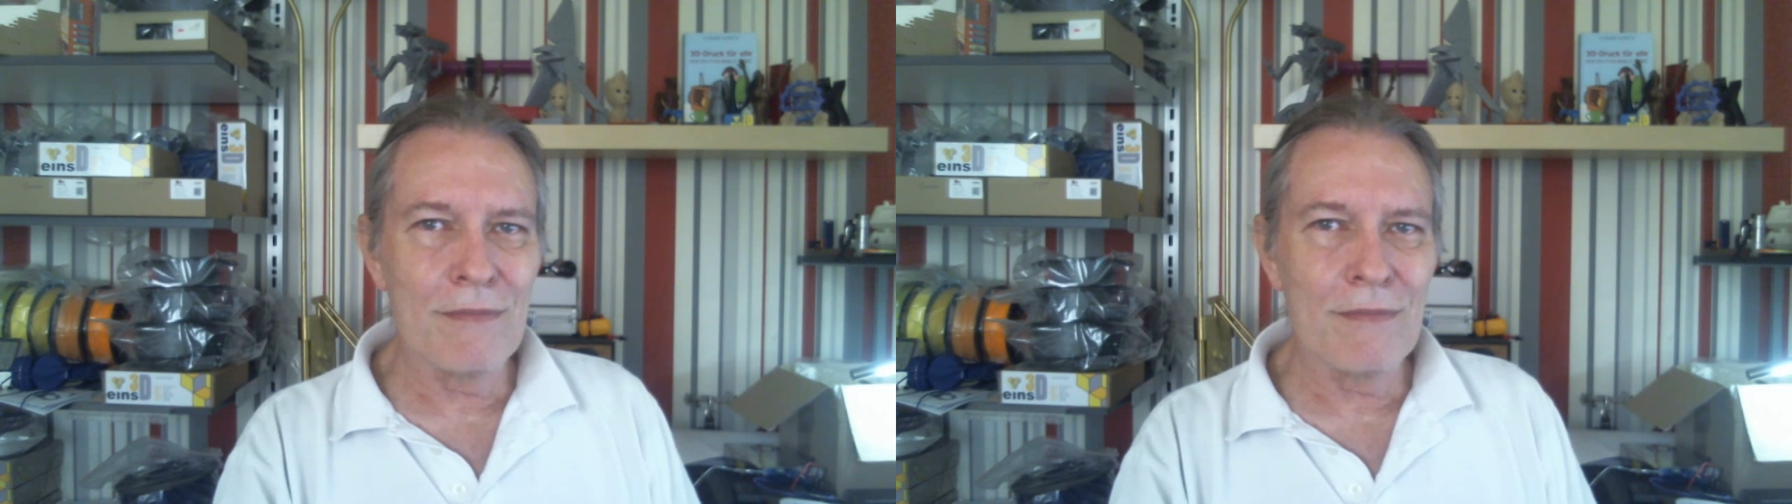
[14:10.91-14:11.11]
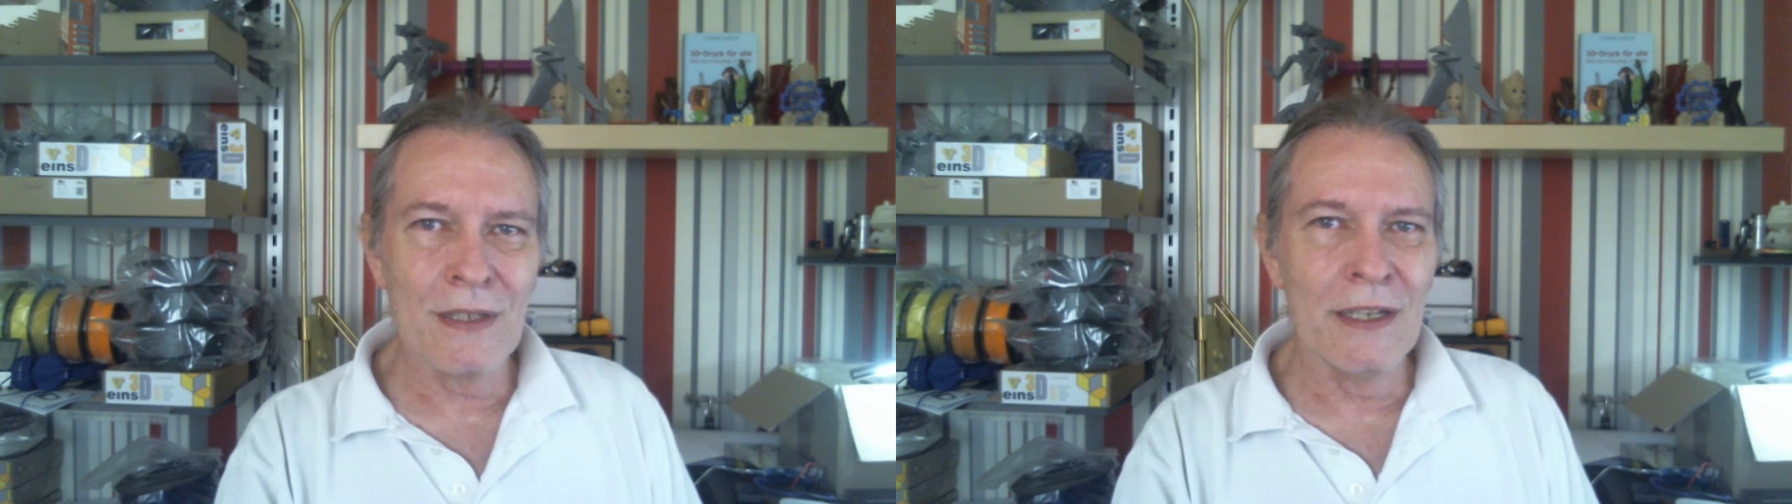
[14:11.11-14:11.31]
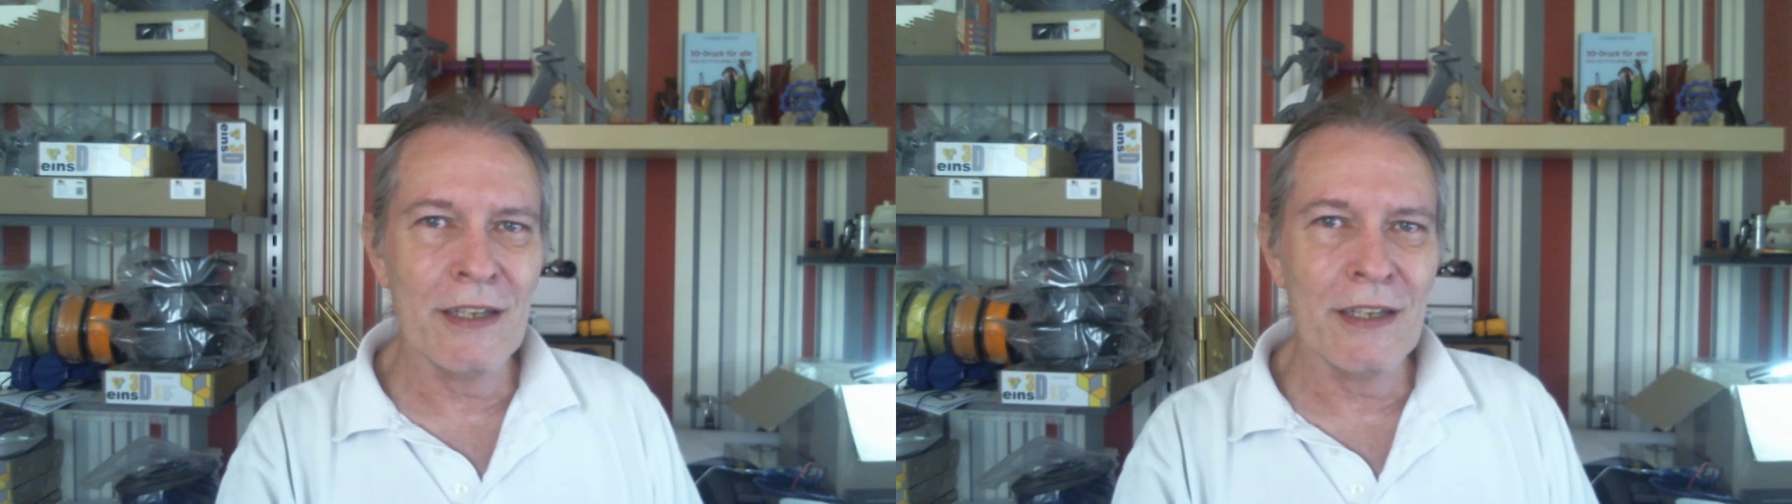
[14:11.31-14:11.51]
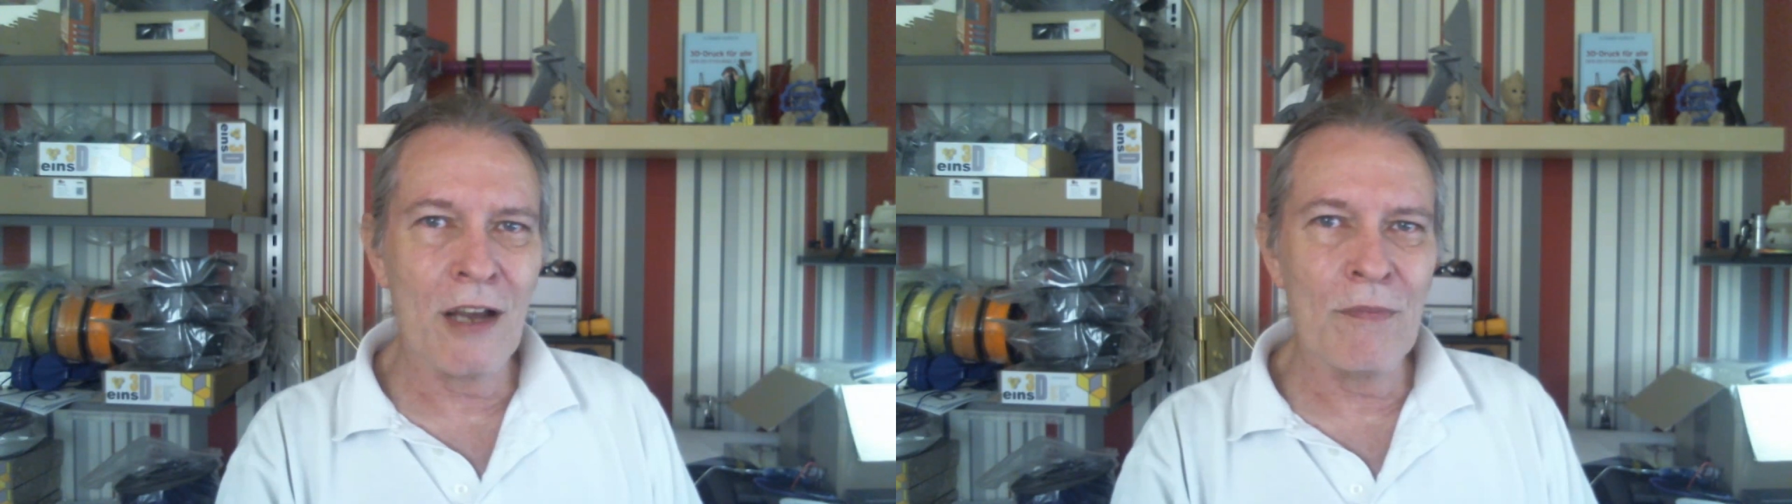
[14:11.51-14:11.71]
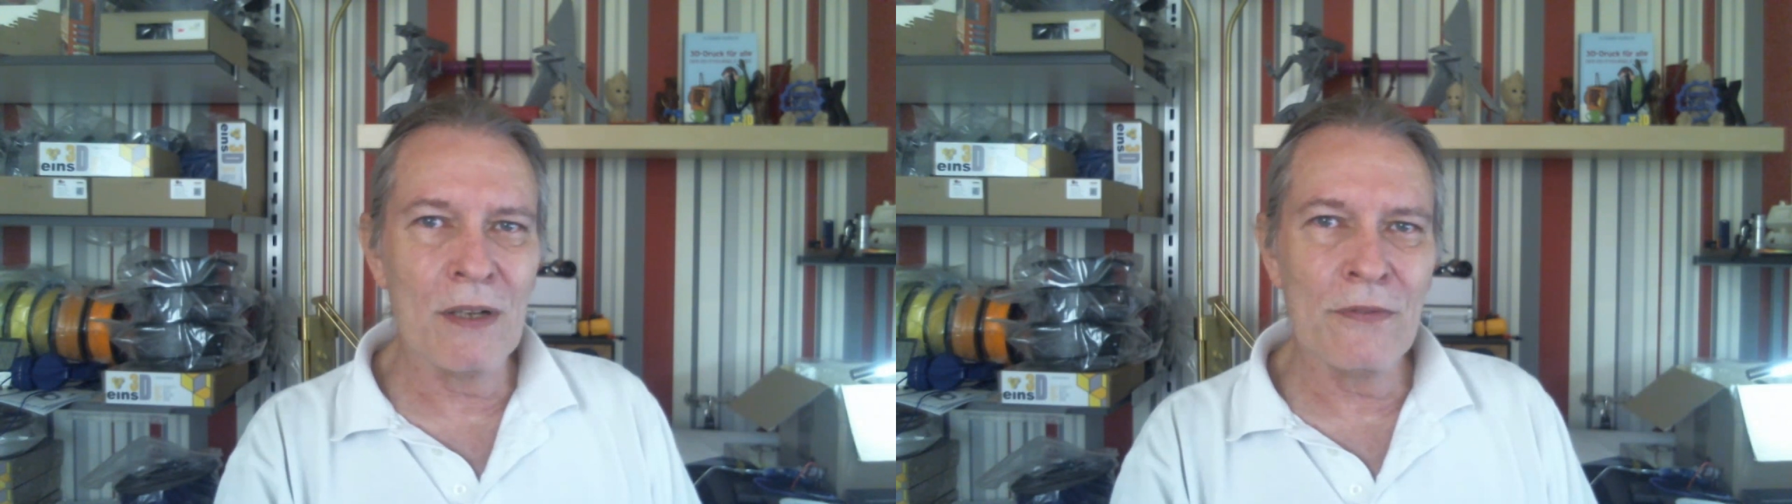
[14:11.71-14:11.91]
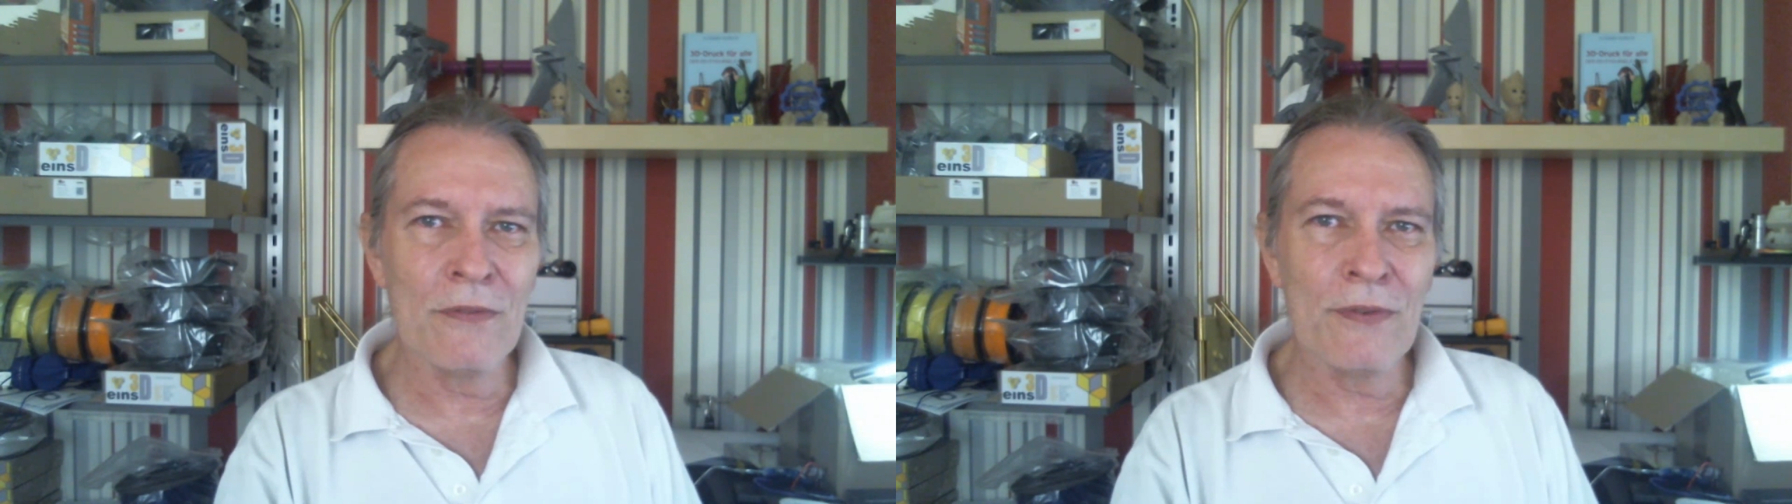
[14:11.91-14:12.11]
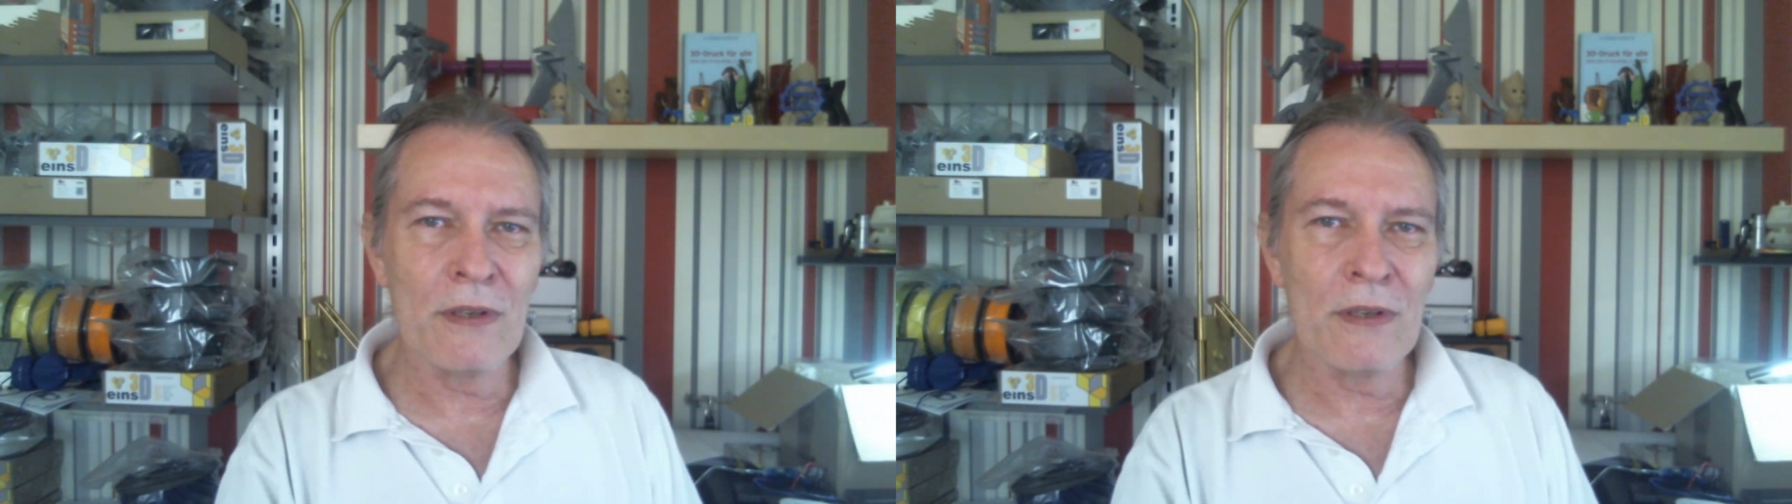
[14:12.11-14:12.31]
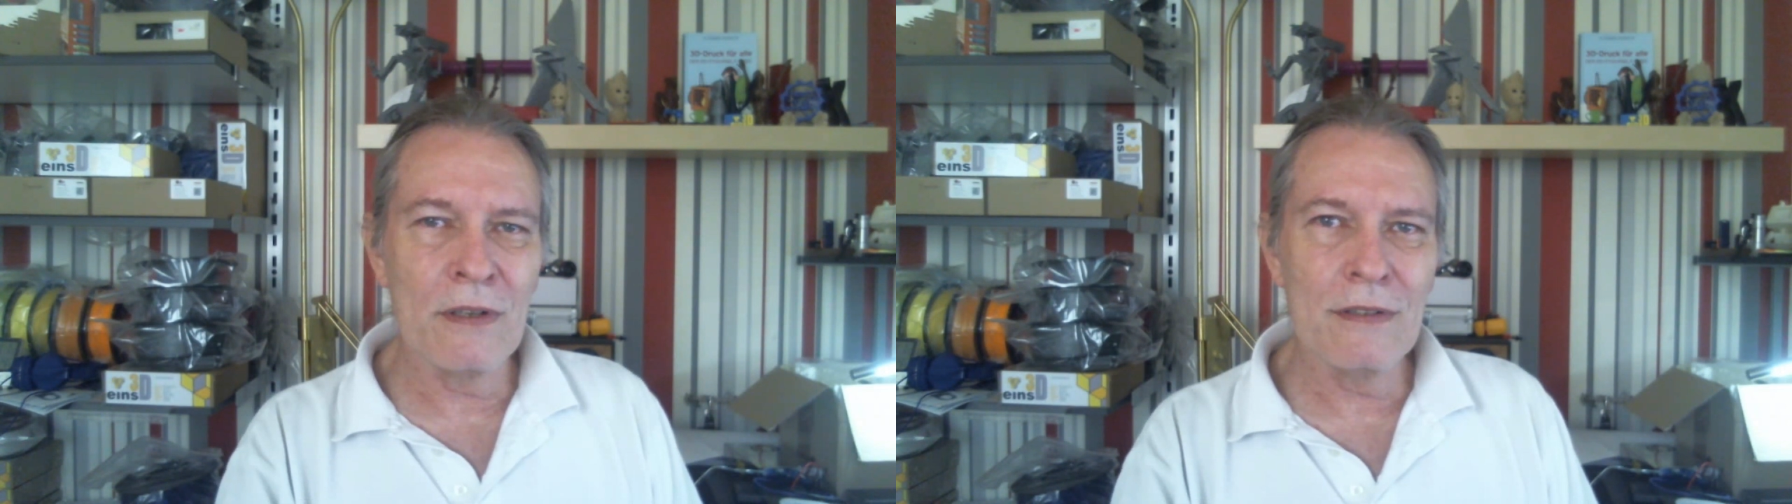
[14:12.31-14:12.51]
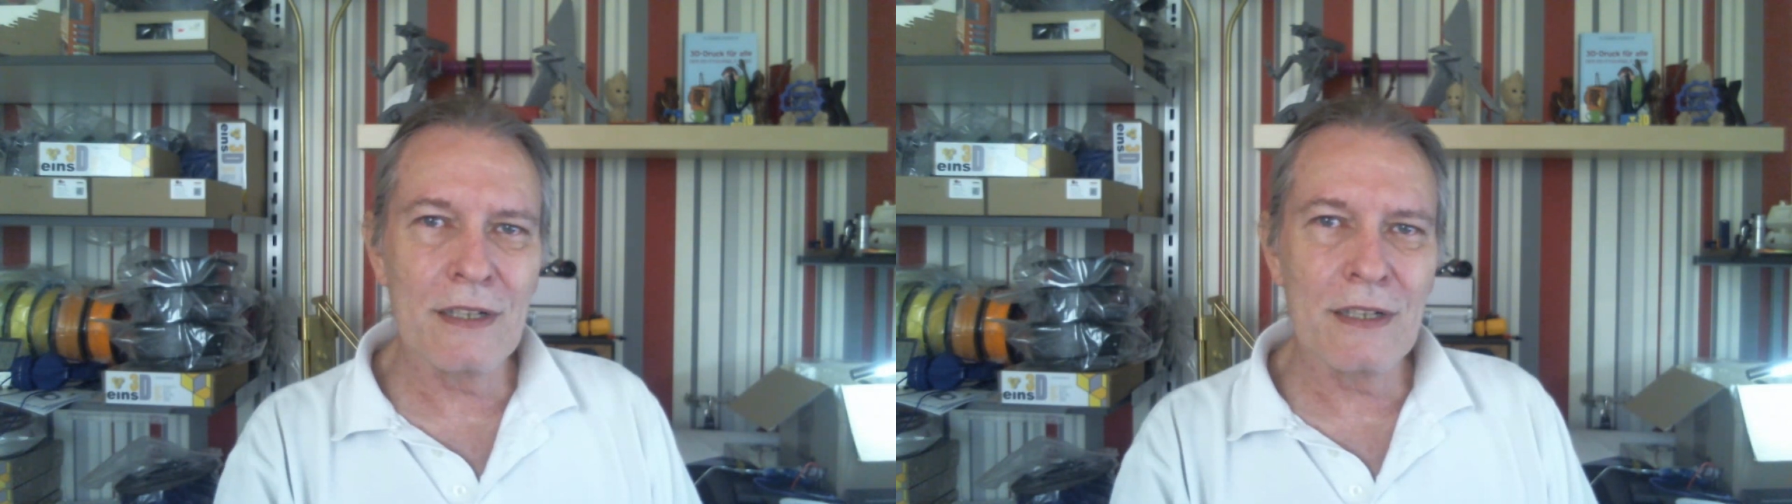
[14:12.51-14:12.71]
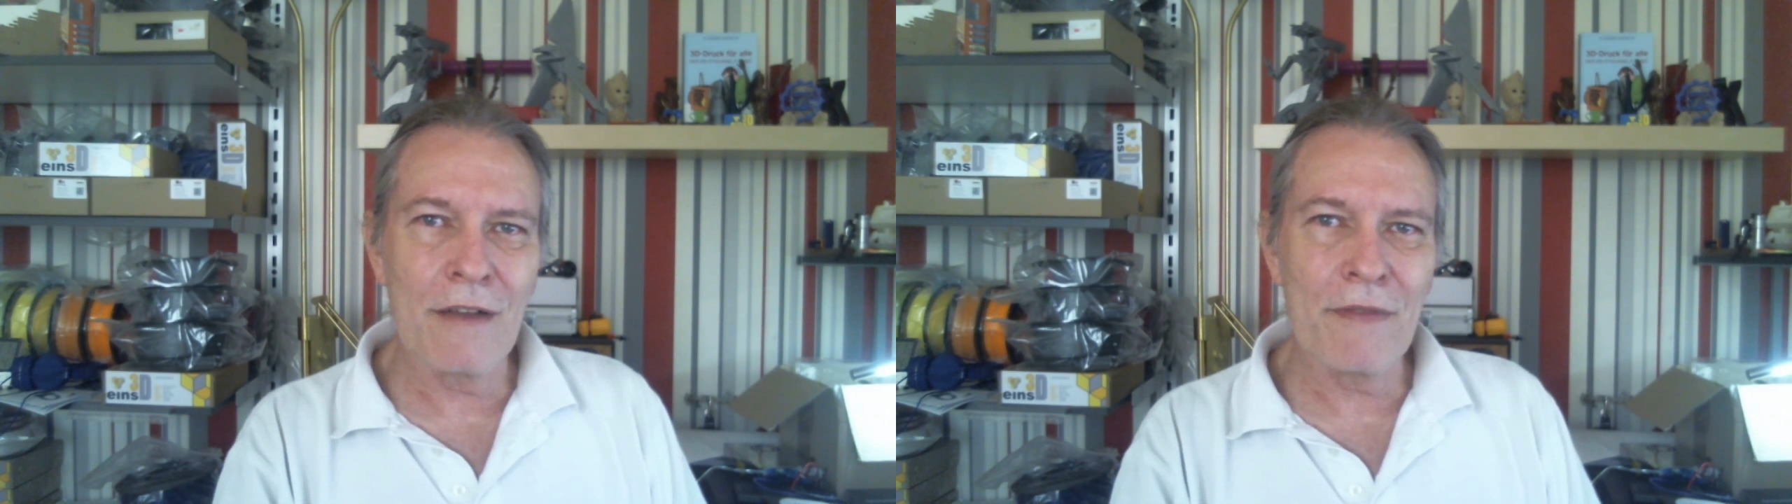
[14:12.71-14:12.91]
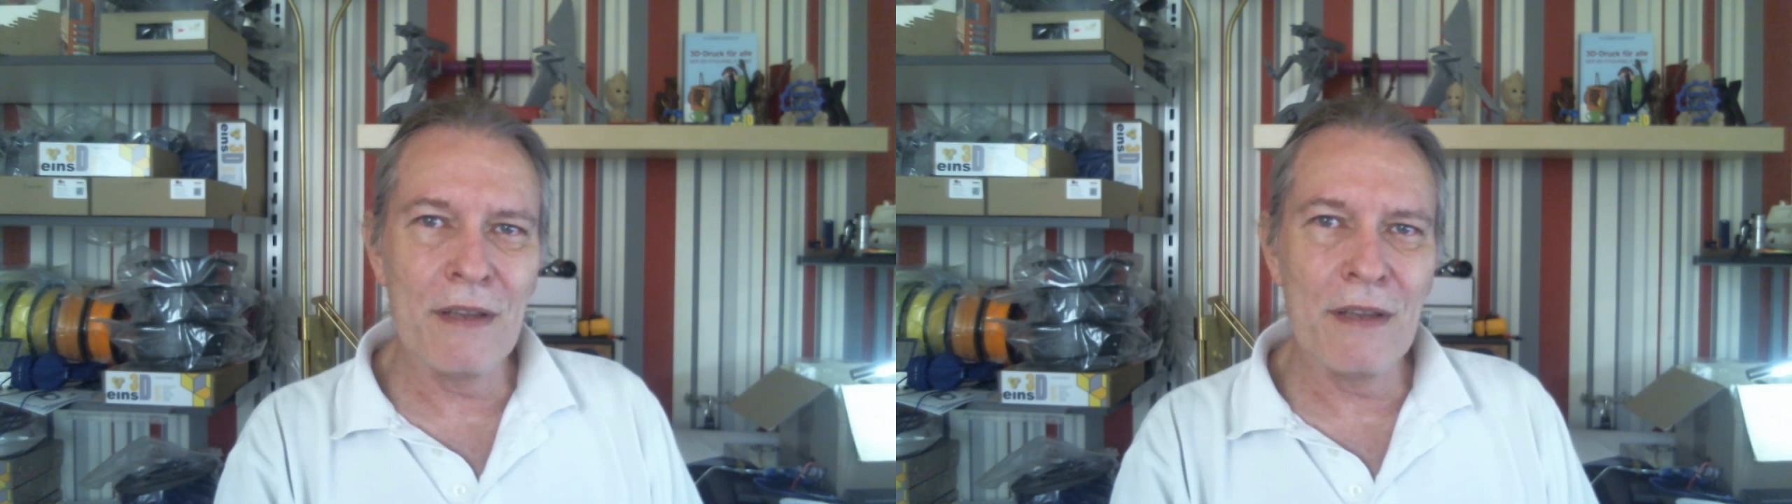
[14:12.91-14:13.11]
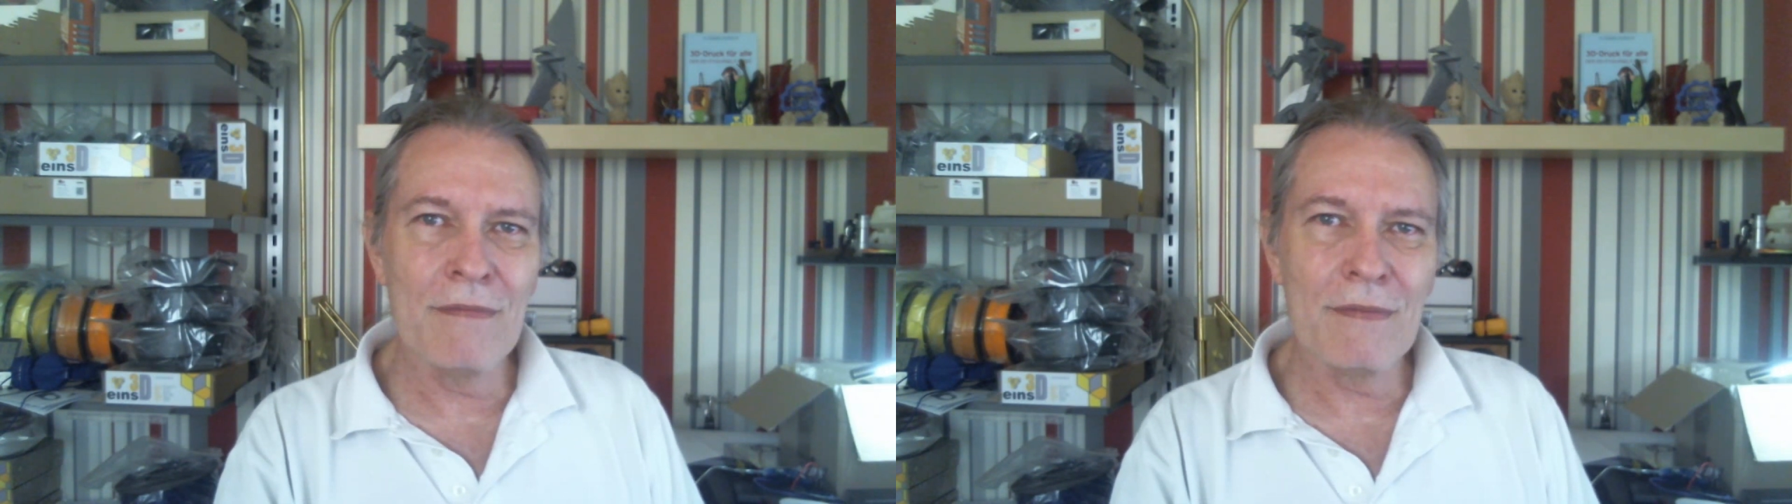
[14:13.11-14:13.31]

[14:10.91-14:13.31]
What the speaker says: link down below for coffee,